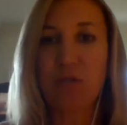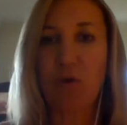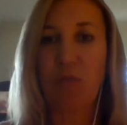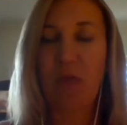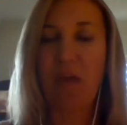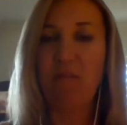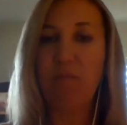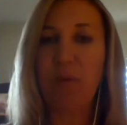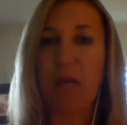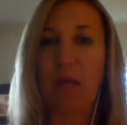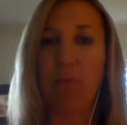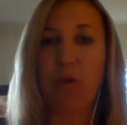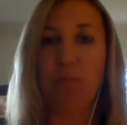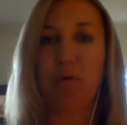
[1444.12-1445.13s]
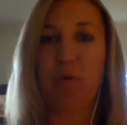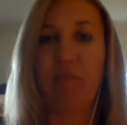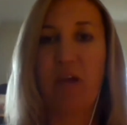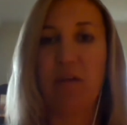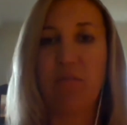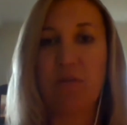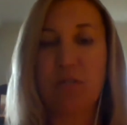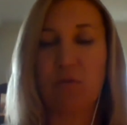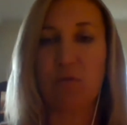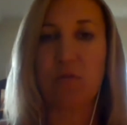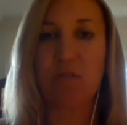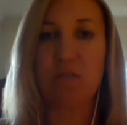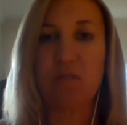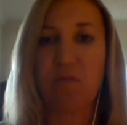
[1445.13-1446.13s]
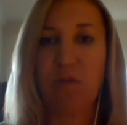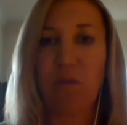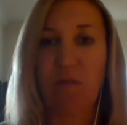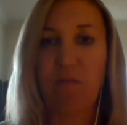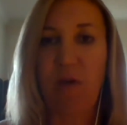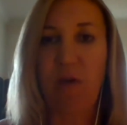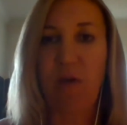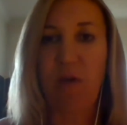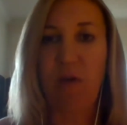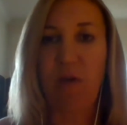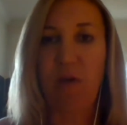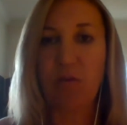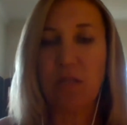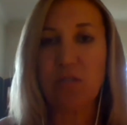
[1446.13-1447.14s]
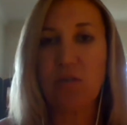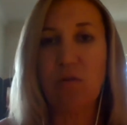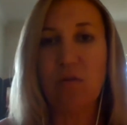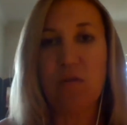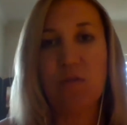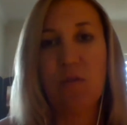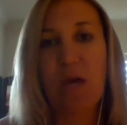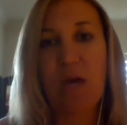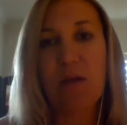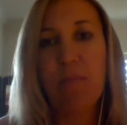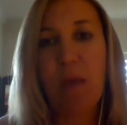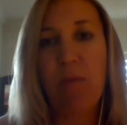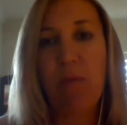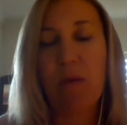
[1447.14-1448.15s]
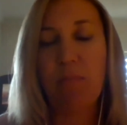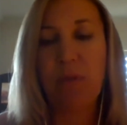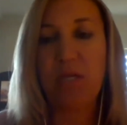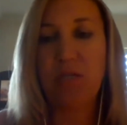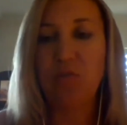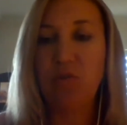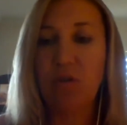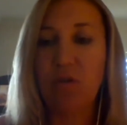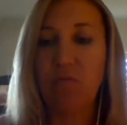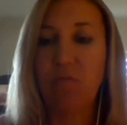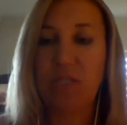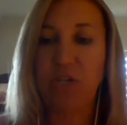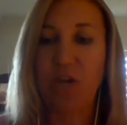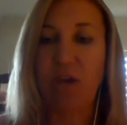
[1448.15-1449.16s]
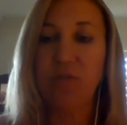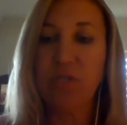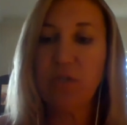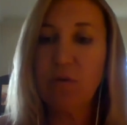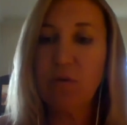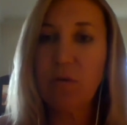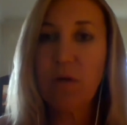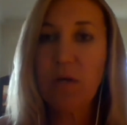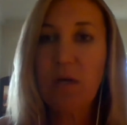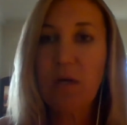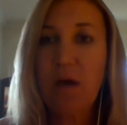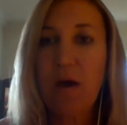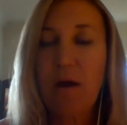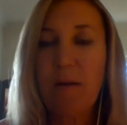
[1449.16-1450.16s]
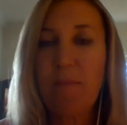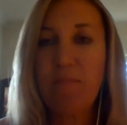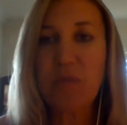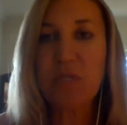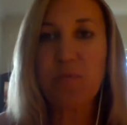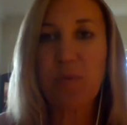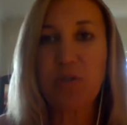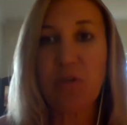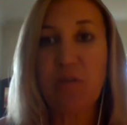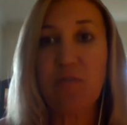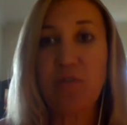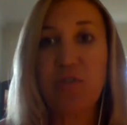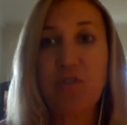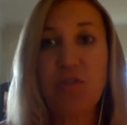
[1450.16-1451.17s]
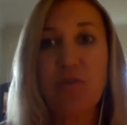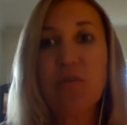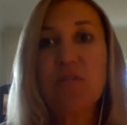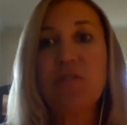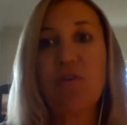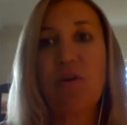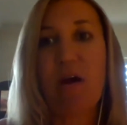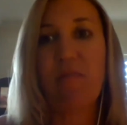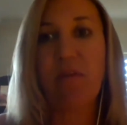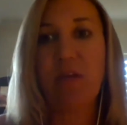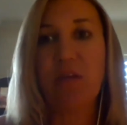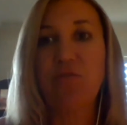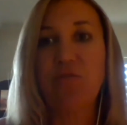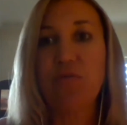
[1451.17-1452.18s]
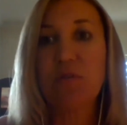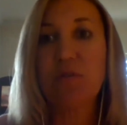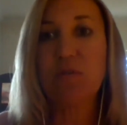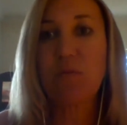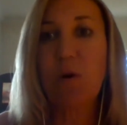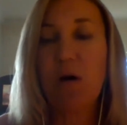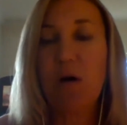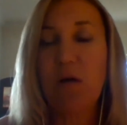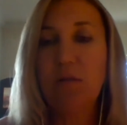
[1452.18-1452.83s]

they've been able to provide resources for the faculty and the students. So that may be a place you could reach out to, especially if your students are having issues as well.